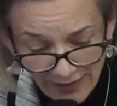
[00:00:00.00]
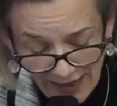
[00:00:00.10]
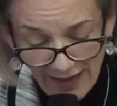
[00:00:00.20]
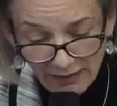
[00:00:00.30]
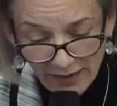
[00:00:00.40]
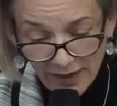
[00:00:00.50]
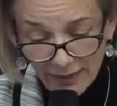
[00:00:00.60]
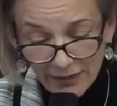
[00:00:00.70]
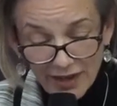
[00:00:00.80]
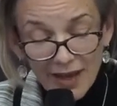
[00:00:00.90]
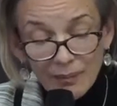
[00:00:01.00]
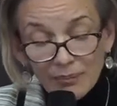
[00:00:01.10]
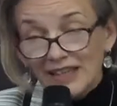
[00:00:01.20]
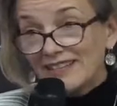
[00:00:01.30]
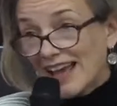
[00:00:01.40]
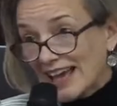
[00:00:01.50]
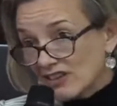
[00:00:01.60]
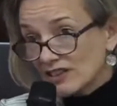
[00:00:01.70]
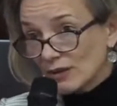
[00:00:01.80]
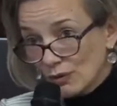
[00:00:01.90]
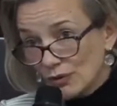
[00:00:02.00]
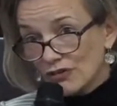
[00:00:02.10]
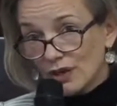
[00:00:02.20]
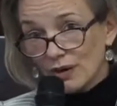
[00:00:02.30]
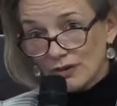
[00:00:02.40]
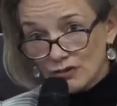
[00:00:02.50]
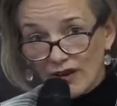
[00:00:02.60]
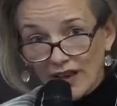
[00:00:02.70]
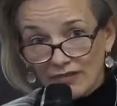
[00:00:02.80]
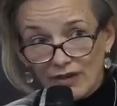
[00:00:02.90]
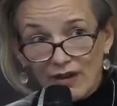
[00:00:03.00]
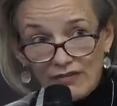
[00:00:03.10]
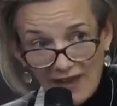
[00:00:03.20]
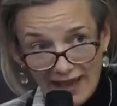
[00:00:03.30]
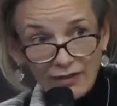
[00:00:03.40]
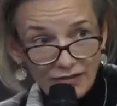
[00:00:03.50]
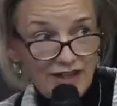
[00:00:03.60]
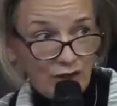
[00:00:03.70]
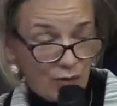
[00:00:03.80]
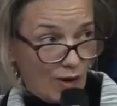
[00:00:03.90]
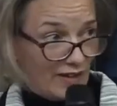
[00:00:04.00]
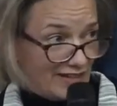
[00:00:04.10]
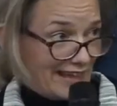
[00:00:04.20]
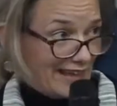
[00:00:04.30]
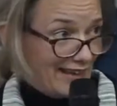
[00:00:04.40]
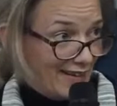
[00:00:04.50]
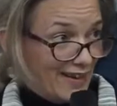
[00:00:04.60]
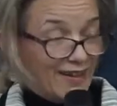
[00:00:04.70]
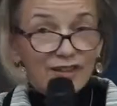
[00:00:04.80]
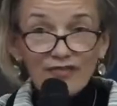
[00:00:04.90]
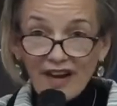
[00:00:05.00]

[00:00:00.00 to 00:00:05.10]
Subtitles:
outcomes, but it's actually also a driver of health inequality. The very